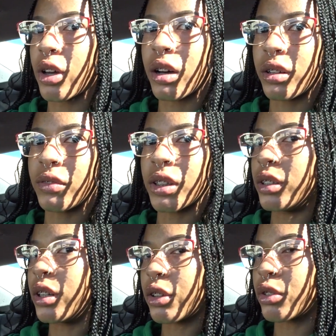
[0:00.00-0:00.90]
thought of
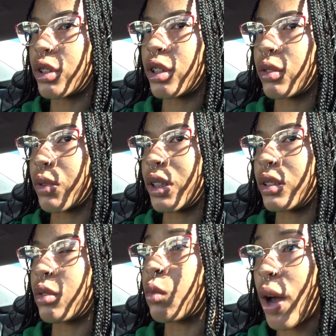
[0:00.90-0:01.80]
another good
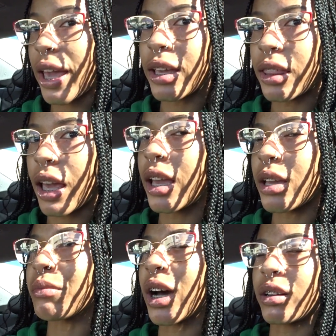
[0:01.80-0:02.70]
way that
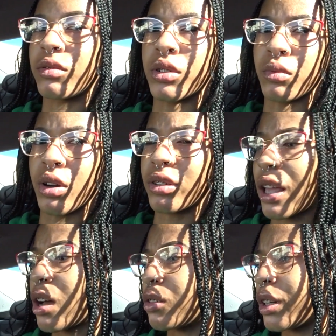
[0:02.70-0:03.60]
it might have would have
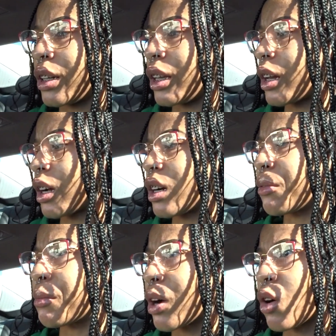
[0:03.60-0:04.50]
worked out. And then I
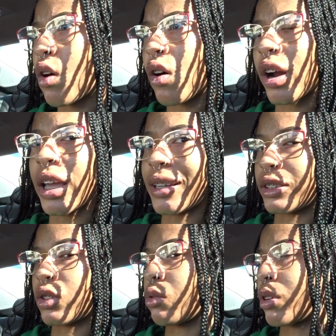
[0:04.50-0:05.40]
come in my car and
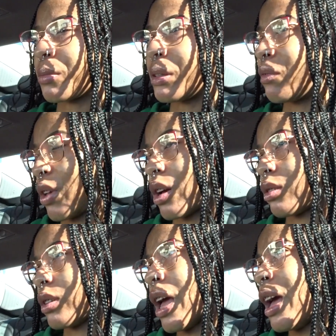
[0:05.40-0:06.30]
it's nowhere to be
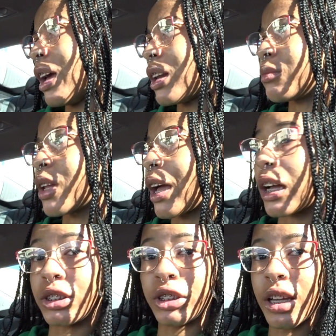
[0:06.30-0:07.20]
found. And I'm like,
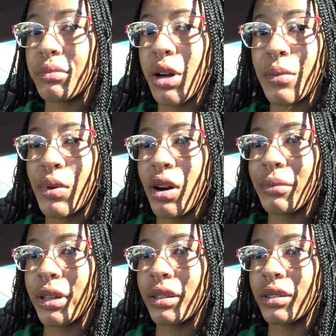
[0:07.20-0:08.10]
I checked my
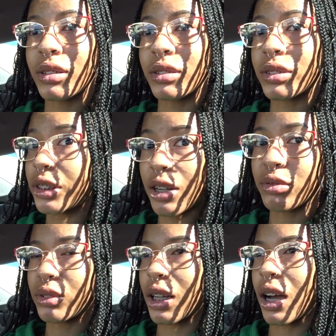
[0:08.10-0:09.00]
apartment
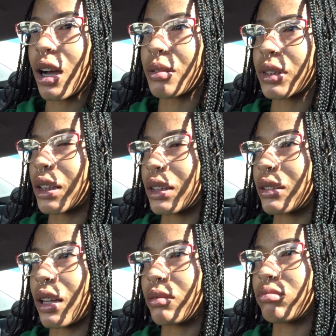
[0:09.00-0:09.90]
several times
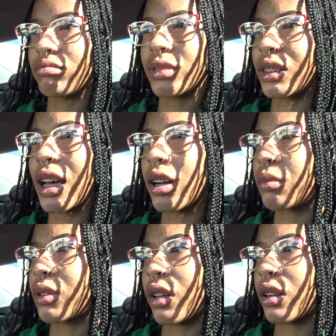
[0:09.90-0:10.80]
and it's not
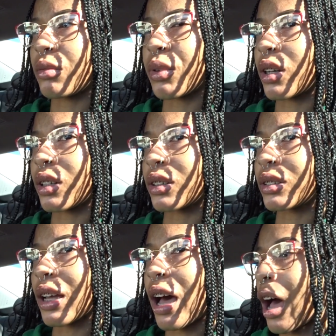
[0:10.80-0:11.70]
up there
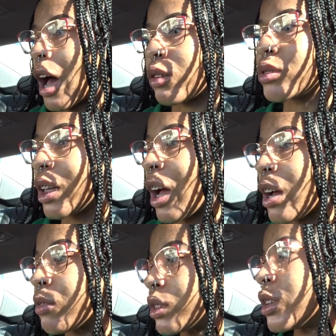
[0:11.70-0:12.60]
because I don't think
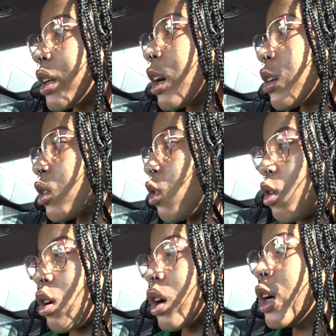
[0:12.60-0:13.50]
I ever took it out of the
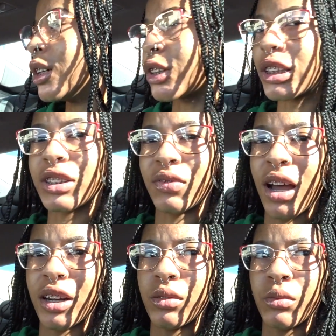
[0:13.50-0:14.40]
car. So I just
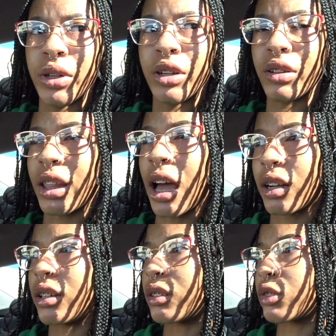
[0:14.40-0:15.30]
find it weird that I
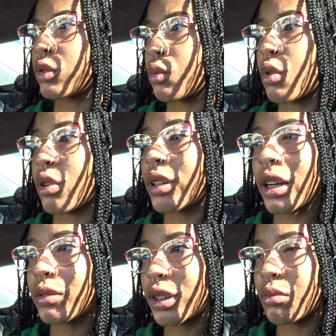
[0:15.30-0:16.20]
could have sworn
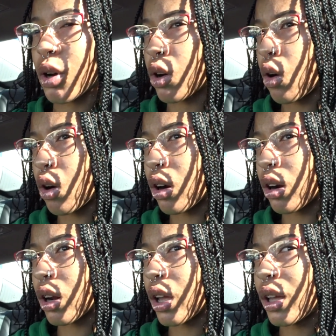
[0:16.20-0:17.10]
that it was in my
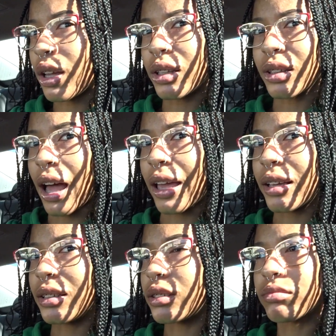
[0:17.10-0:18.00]
car
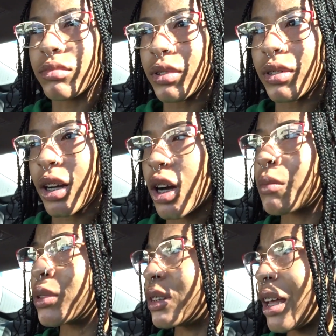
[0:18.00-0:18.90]
like a
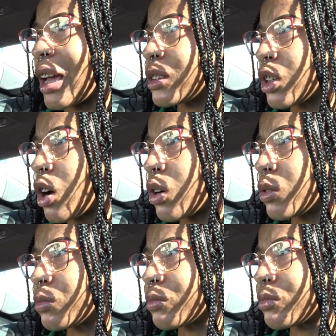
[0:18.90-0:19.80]
couple of days
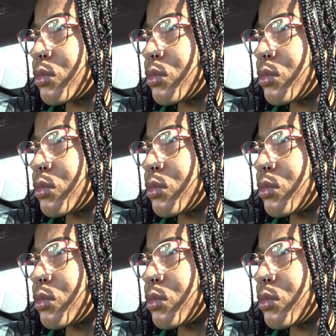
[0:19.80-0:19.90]
ago.